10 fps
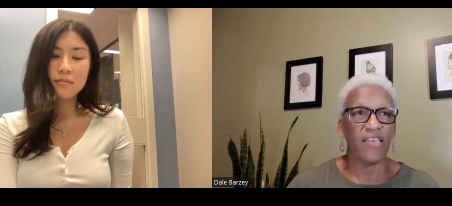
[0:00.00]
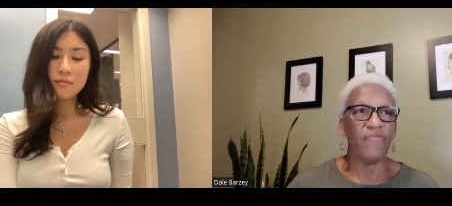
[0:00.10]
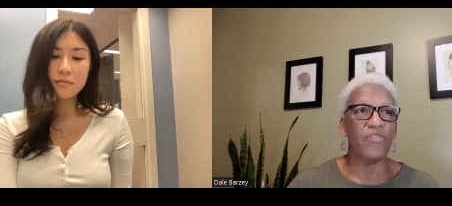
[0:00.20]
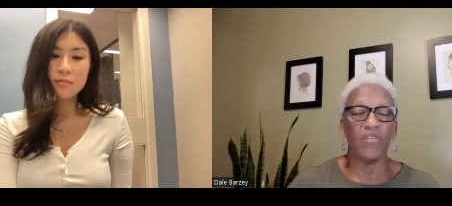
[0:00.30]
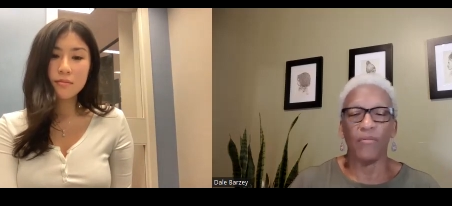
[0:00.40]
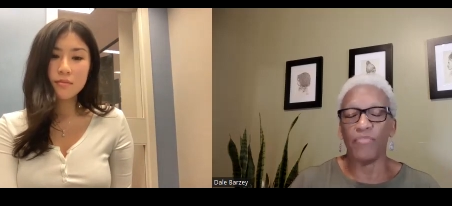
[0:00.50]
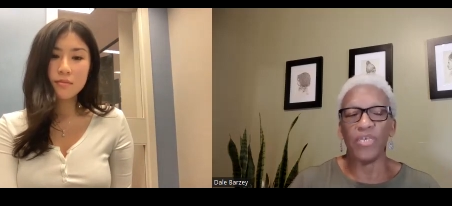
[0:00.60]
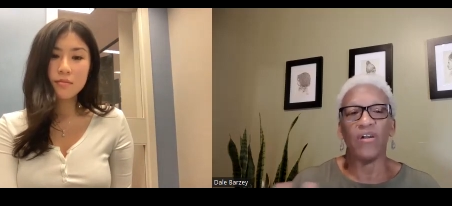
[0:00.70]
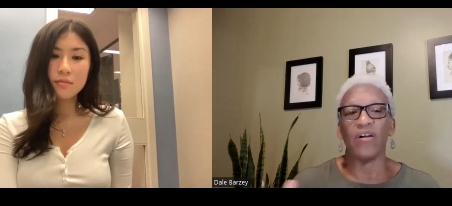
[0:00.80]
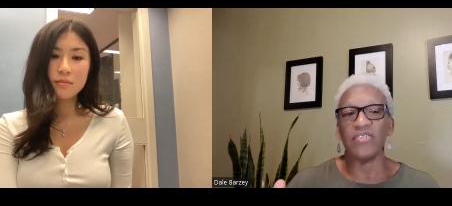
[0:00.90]
Speaker 1: even
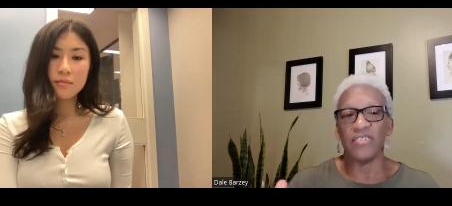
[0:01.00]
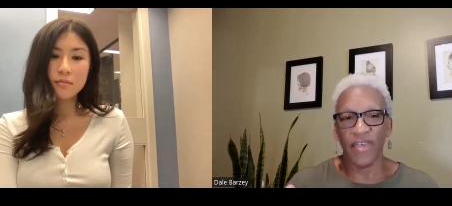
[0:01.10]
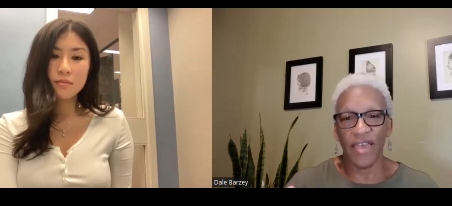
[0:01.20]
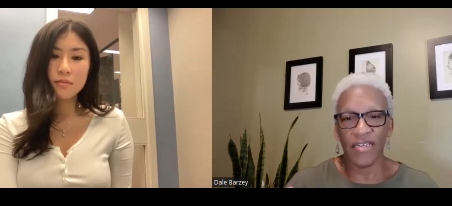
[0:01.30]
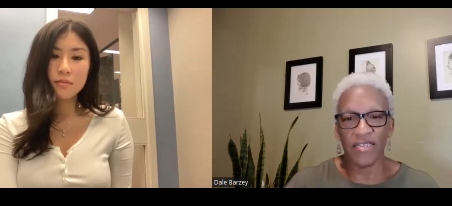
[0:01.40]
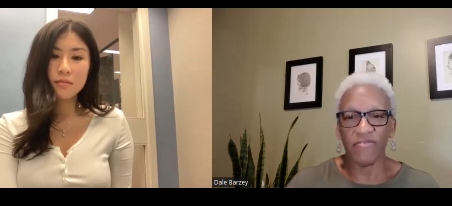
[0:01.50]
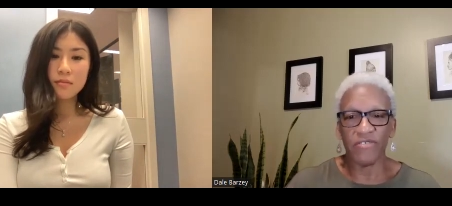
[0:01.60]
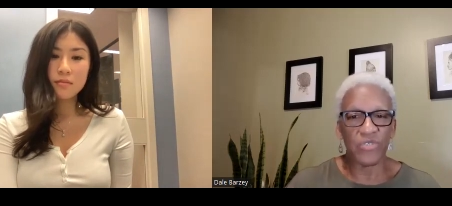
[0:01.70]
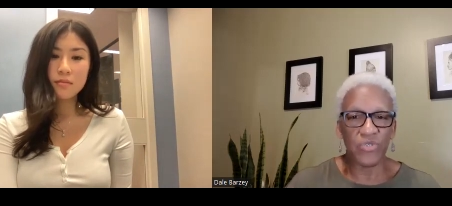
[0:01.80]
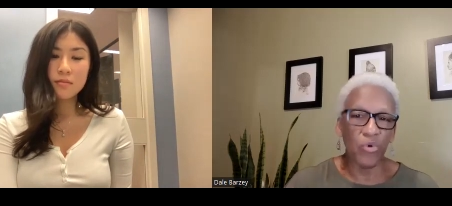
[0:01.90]
beyond that,
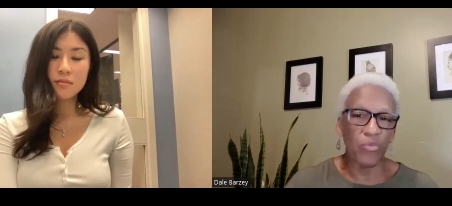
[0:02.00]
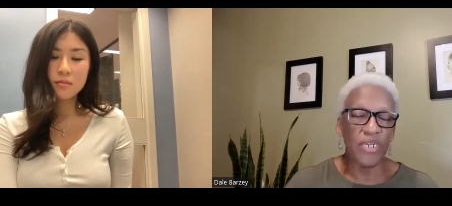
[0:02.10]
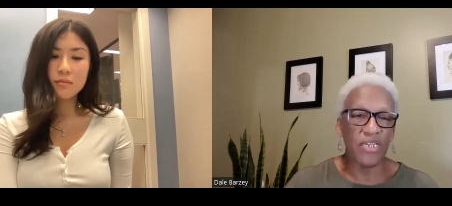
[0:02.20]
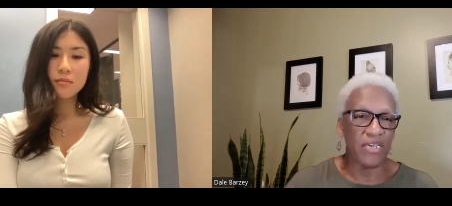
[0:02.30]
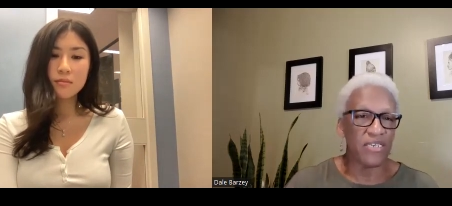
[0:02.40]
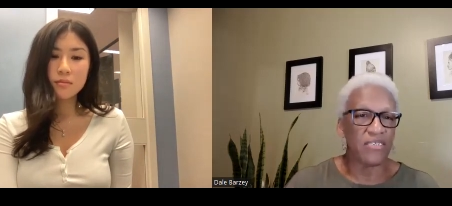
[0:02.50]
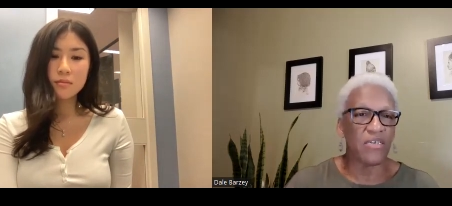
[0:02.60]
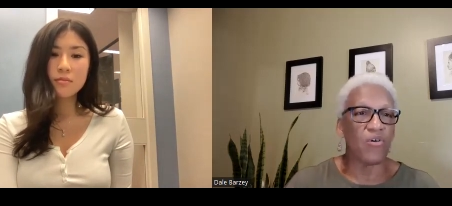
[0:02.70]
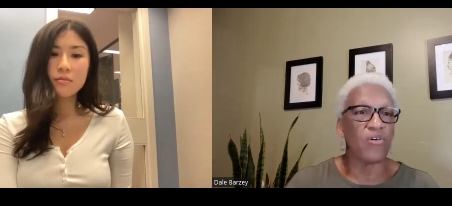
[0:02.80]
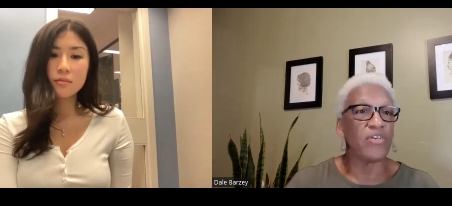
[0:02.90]
there are so many
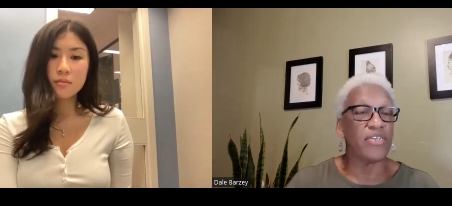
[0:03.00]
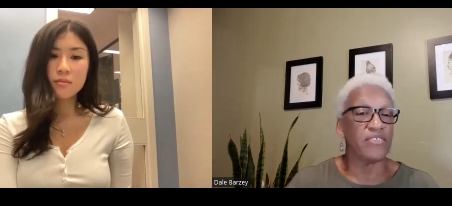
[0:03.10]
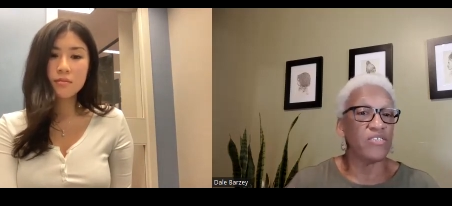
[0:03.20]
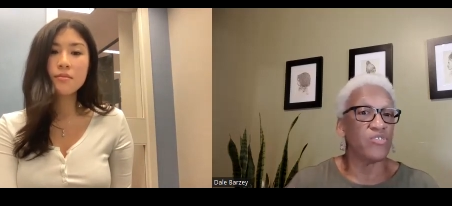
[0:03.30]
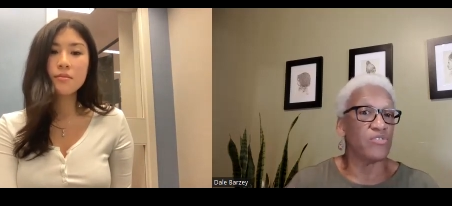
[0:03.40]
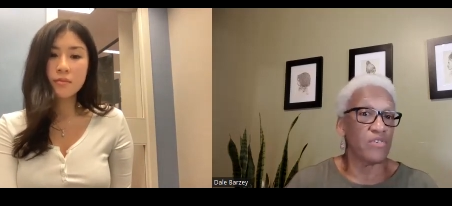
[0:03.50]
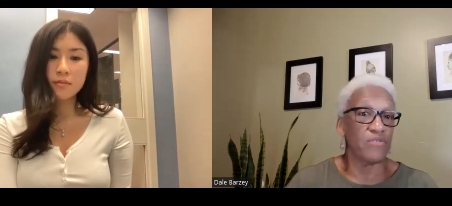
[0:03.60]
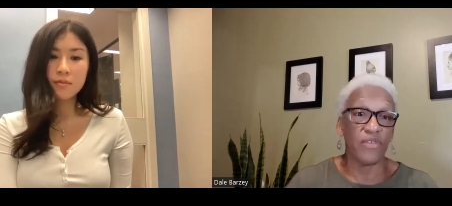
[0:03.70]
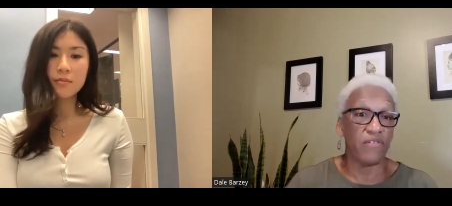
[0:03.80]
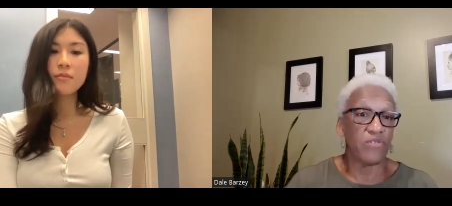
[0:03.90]
nursing
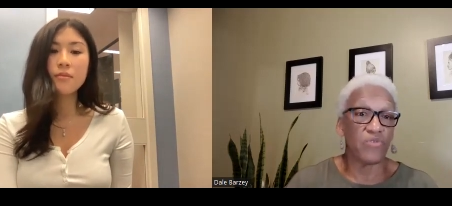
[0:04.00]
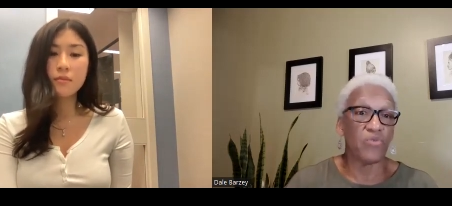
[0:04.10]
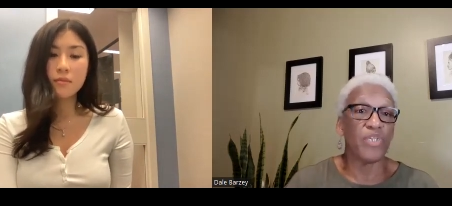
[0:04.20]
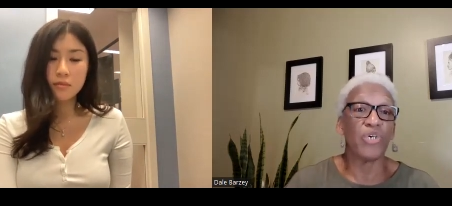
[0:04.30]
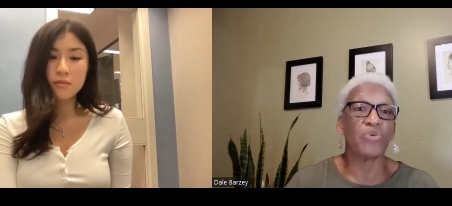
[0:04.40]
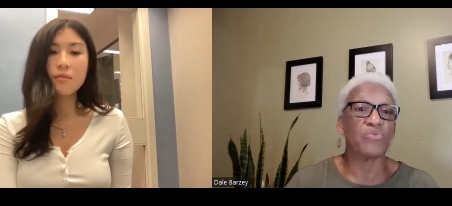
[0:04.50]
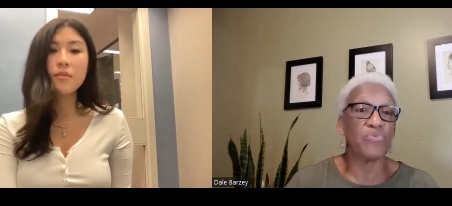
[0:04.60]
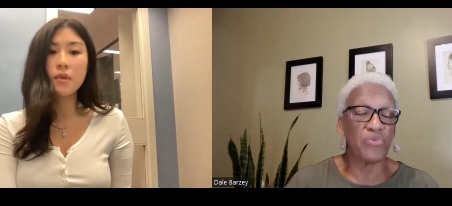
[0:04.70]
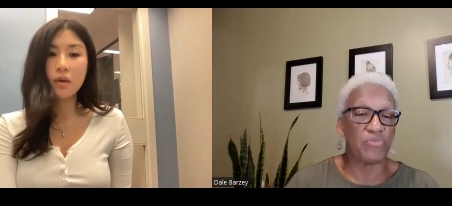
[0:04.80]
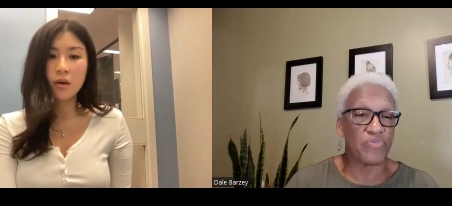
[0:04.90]
organizations out there and so many
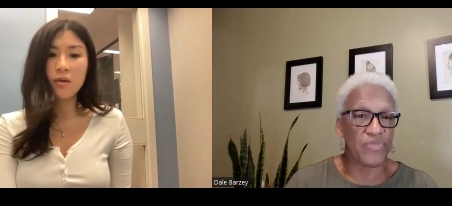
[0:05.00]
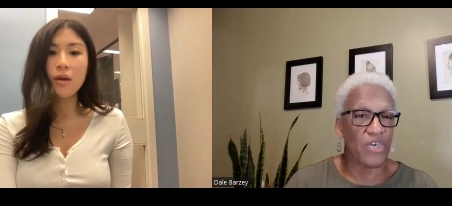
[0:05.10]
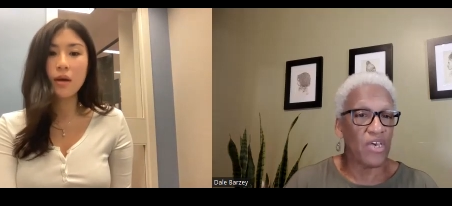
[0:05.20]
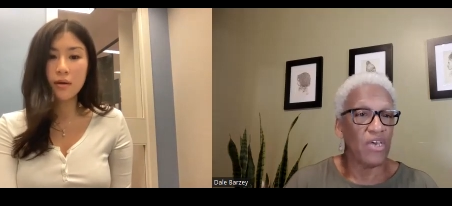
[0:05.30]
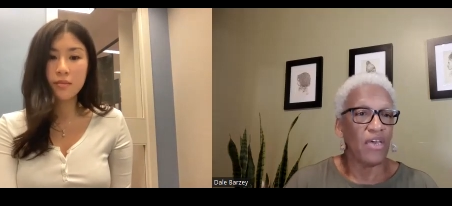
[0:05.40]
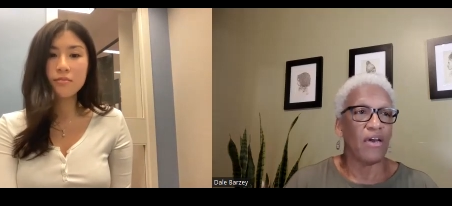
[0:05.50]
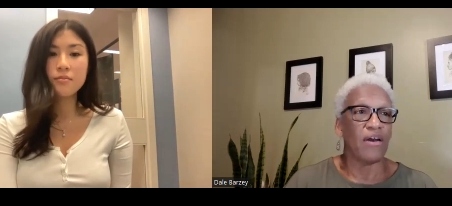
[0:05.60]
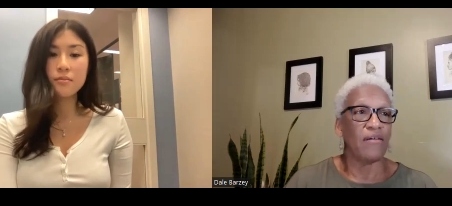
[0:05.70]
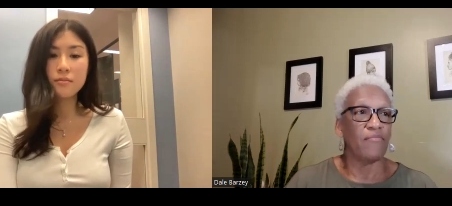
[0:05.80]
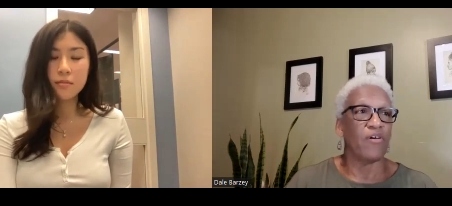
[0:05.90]
groups
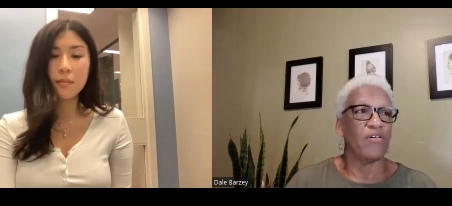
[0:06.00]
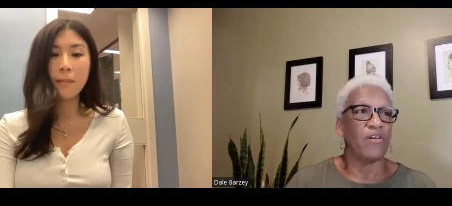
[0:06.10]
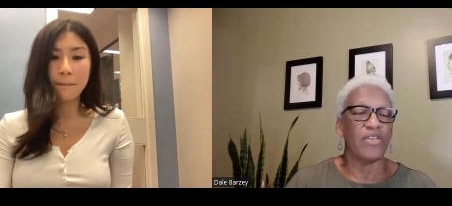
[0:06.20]
um, mm-hmm.